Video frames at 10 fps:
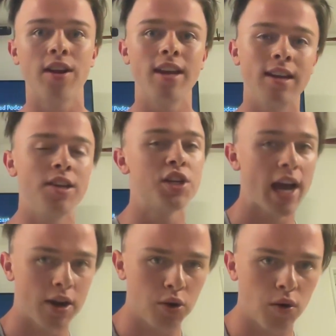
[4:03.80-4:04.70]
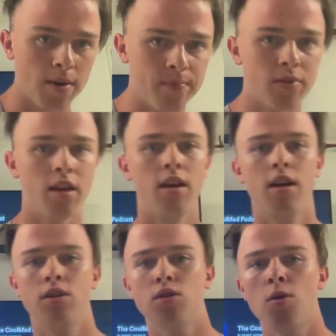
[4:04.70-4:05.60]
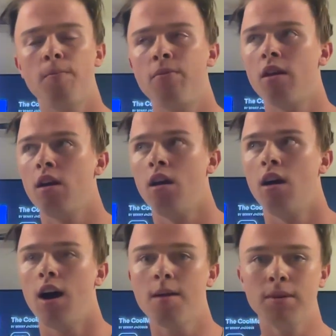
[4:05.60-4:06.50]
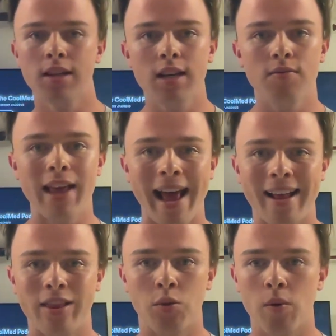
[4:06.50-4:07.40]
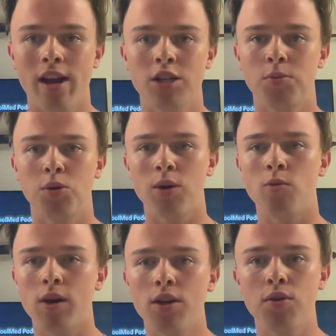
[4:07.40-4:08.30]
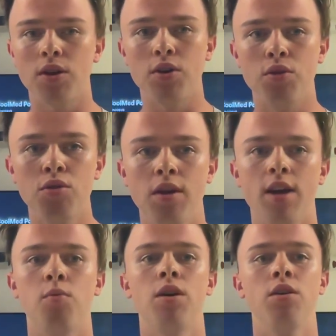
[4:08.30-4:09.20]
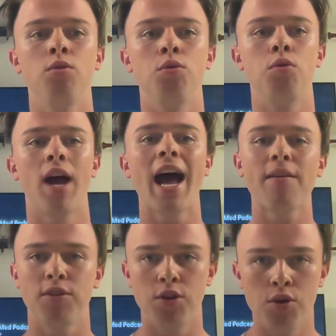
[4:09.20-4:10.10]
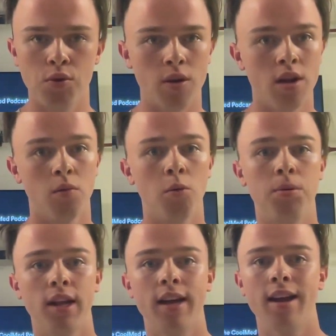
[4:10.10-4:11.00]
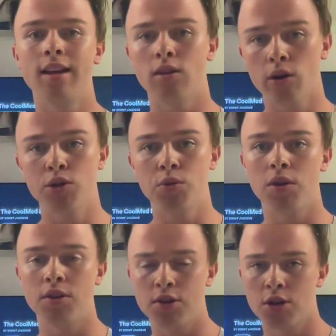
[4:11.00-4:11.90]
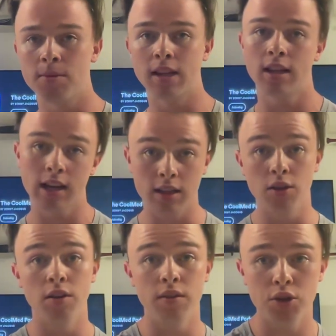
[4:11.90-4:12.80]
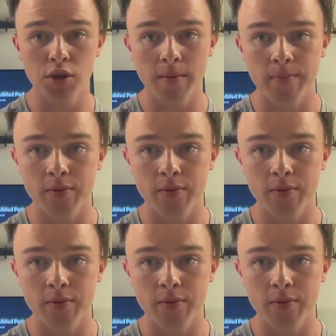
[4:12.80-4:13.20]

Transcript: in each category. So I believe that the range between what you can do and what you have to do will play a large role in determining the likelihood of injury.